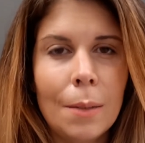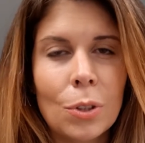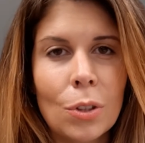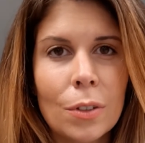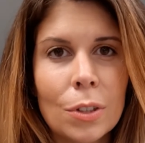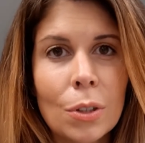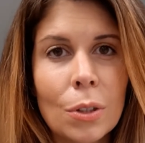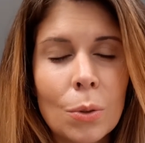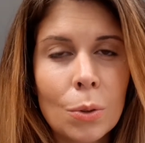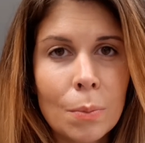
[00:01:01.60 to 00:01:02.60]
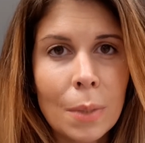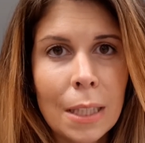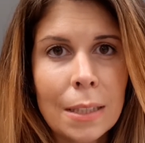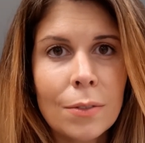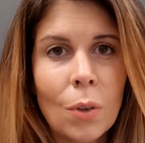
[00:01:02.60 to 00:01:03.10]
the observer to the Google
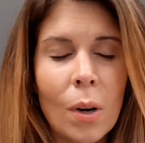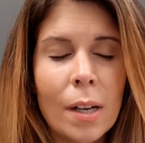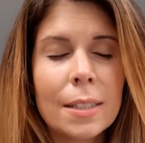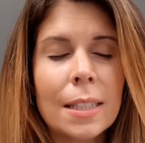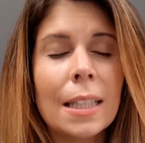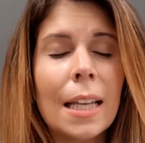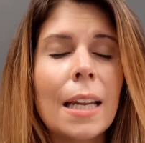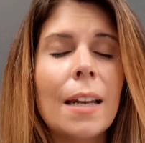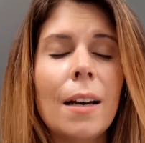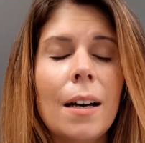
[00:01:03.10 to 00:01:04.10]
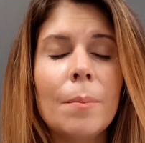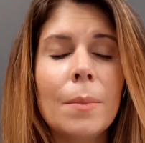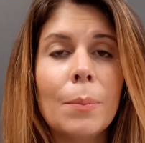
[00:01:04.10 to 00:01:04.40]
Meet, of course, and then um,